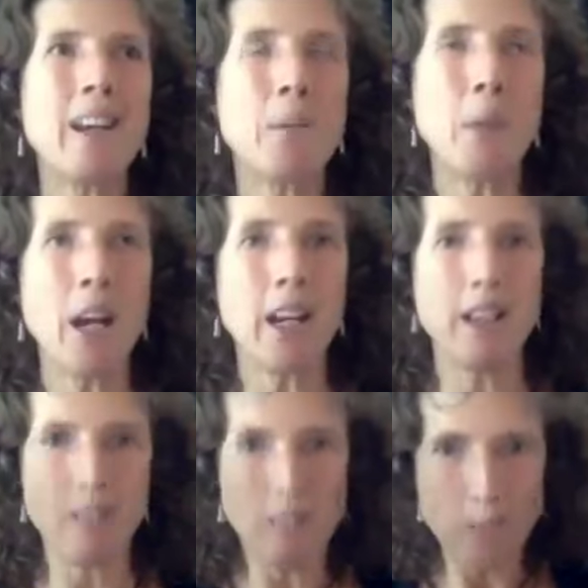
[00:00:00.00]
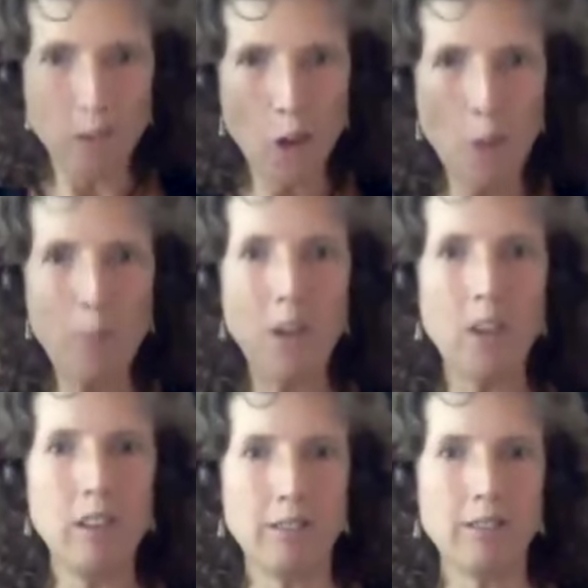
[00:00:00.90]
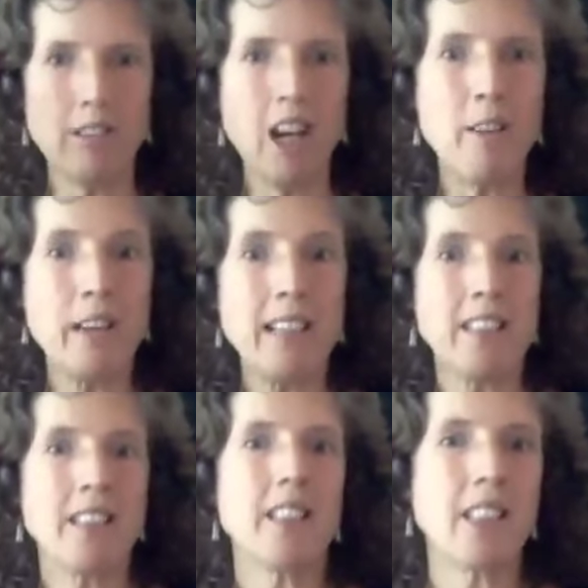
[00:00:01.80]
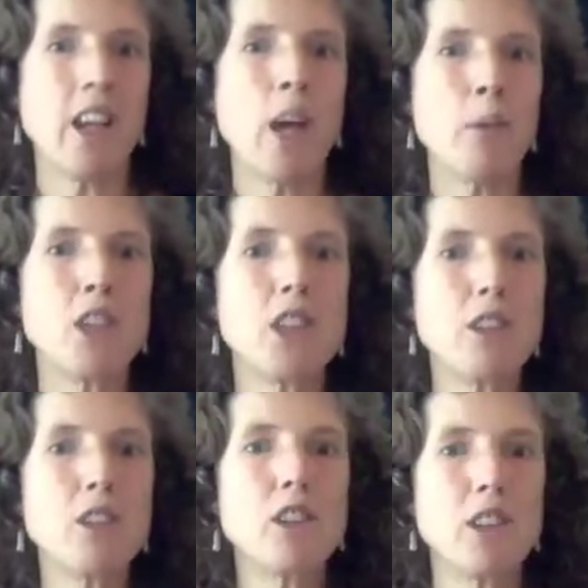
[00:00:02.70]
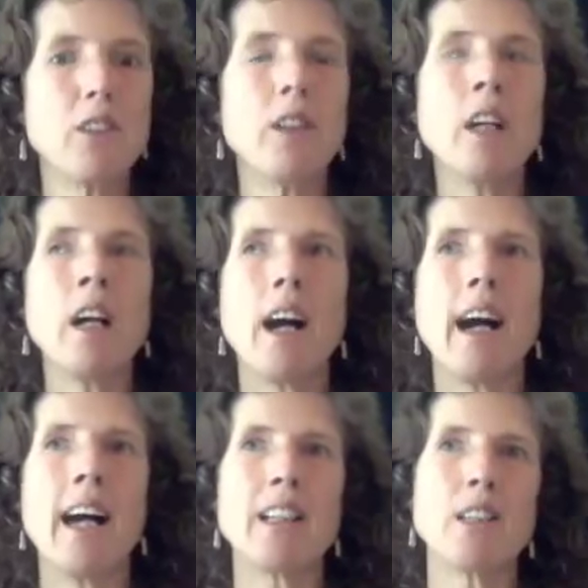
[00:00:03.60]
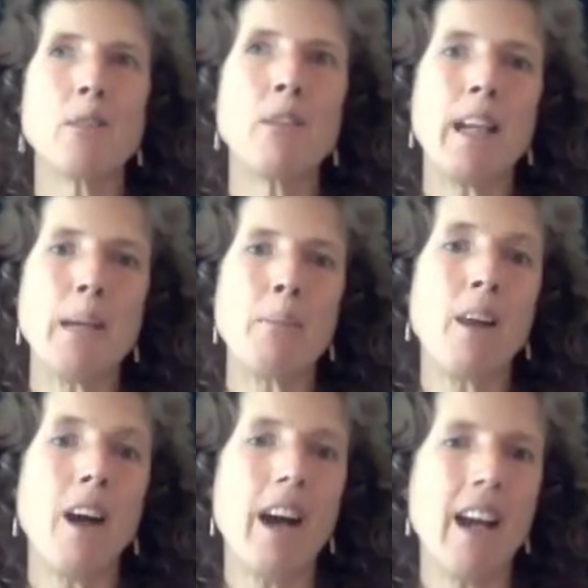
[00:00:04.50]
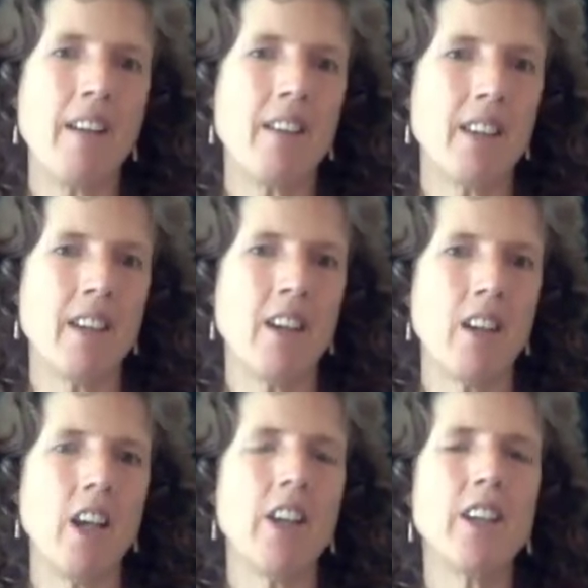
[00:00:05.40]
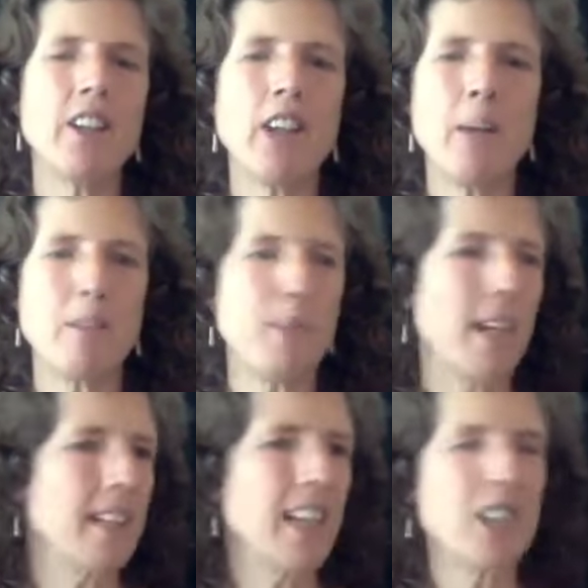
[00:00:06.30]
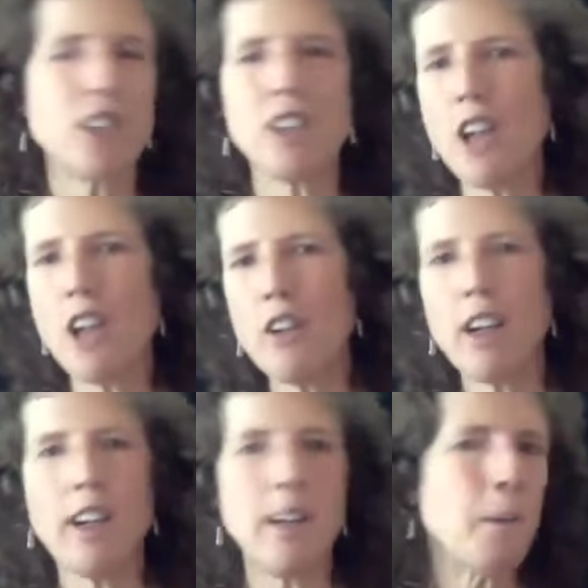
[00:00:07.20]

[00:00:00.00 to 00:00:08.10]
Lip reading: in my normal high resonance that I was used to, I had to really apply everything I'd learned in terms of meditation, yoga,